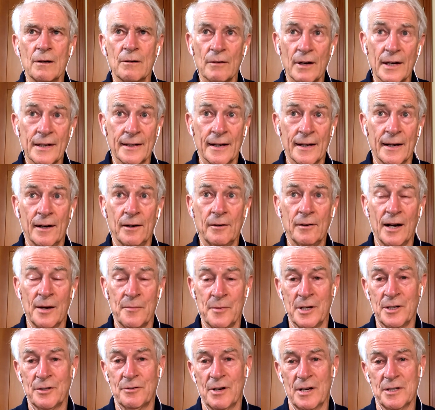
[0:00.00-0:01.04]
Right now, I'm
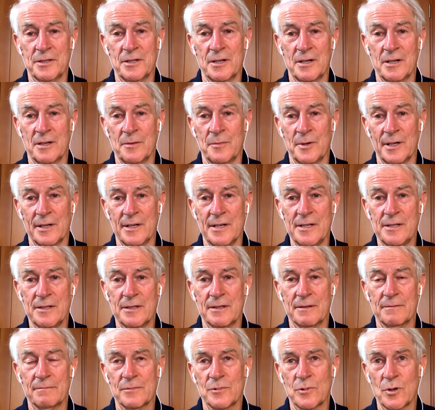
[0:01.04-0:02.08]
interested in the Middle
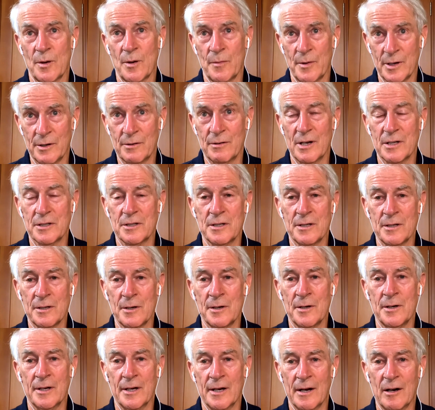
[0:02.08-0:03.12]
East, so I'm interested in
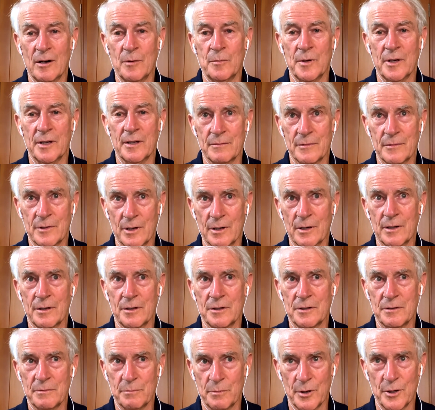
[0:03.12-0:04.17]
learning Arabic,
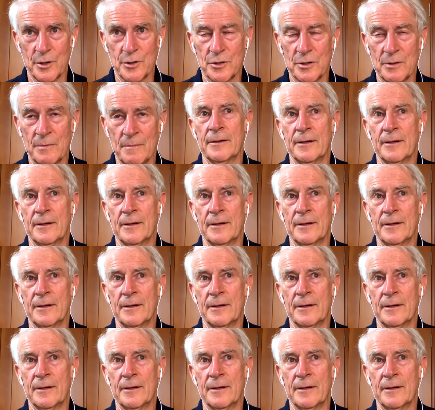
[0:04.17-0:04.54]
Turkish, Persian.